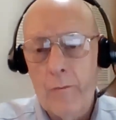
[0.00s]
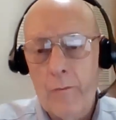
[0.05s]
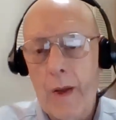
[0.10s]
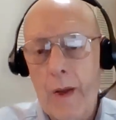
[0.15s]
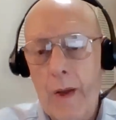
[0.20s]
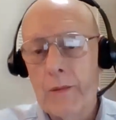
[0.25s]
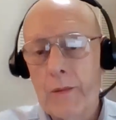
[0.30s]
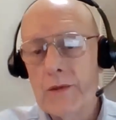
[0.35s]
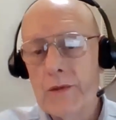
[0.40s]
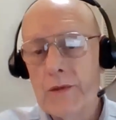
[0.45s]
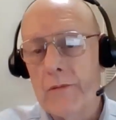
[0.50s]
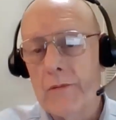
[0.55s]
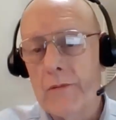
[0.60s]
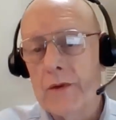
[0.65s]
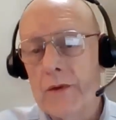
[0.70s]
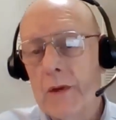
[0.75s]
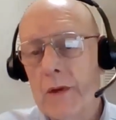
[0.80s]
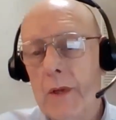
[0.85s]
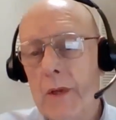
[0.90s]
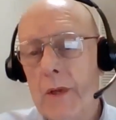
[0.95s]
members of the
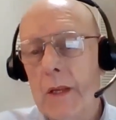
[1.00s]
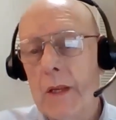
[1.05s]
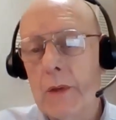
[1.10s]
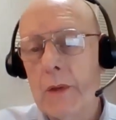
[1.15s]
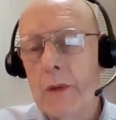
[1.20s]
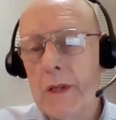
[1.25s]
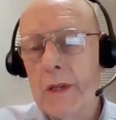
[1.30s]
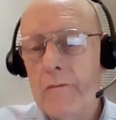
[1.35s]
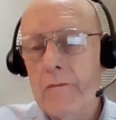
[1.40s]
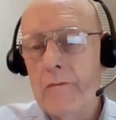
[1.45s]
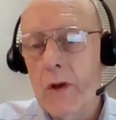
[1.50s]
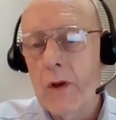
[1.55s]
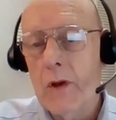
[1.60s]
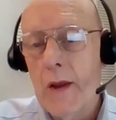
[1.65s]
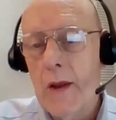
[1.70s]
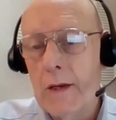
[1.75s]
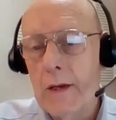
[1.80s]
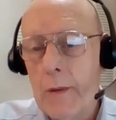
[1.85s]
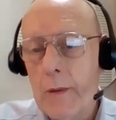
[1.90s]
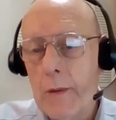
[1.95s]
committee believed there
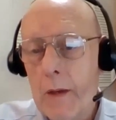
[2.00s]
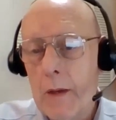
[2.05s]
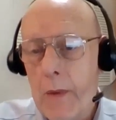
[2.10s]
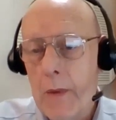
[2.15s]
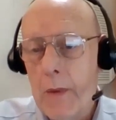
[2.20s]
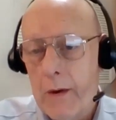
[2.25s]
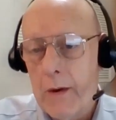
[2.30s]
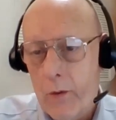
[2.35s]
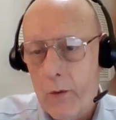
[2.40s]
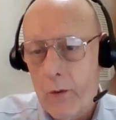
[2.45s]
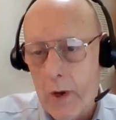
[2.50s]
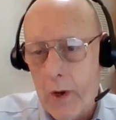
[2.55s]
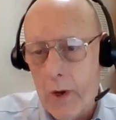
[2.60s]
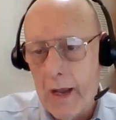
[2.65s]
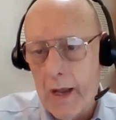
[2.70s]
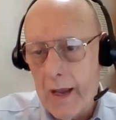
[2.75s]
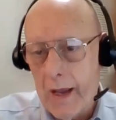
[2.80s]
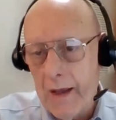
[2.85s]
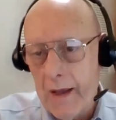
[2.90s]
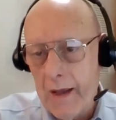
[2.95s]
had to be a better
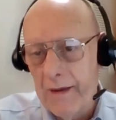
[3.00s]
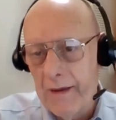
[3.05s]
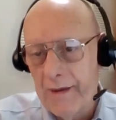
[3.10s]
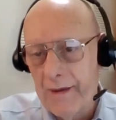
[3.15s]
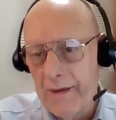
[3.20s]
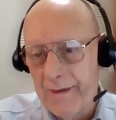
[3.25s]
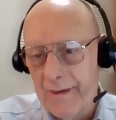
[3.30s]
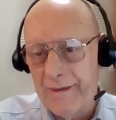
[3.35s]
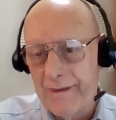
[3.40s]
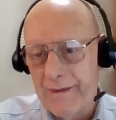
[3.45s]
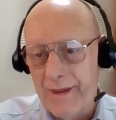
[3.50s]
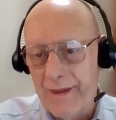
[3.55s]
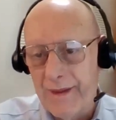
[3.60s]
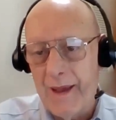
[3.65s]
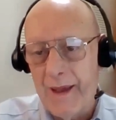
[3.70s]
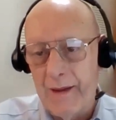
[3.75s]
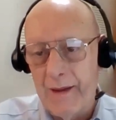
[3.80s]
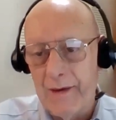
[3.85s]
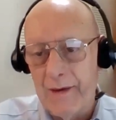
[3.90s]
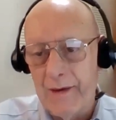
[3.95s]
way
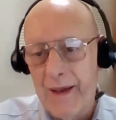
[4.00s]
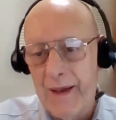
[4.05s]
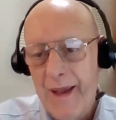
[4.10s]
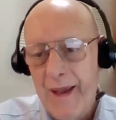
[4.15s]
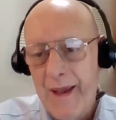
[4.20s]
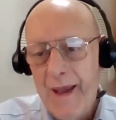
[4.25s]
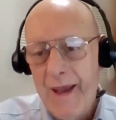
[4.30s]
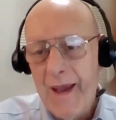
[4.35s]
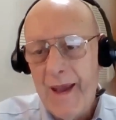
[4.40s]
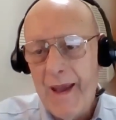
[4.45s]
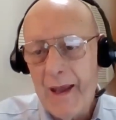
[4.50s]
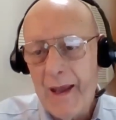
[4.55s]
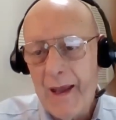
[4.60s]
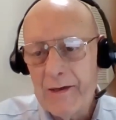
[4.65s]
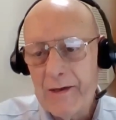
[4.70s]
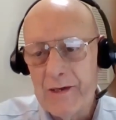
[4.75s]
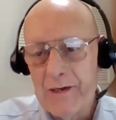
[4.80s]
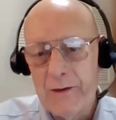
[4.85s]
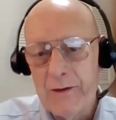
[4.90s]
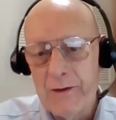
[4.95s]
than
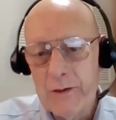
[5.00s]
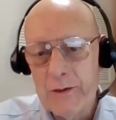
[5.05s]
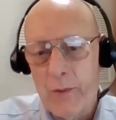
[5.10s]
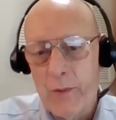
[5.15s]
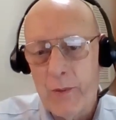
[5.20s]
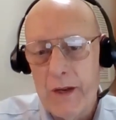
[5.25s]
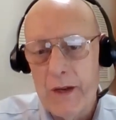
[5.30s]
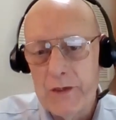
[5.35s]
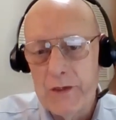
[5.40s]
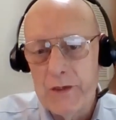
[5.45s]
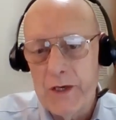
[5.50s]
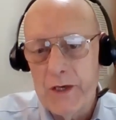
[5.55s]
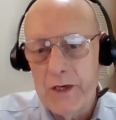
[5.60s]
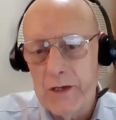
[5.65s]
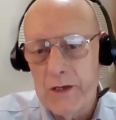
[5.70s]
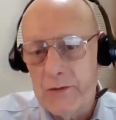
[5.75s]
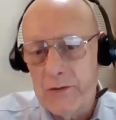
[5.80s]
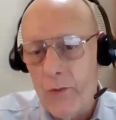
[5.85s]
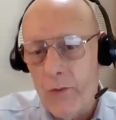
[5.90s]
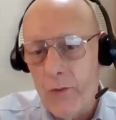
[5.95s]
Excel
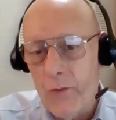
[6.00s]
spreadsheets,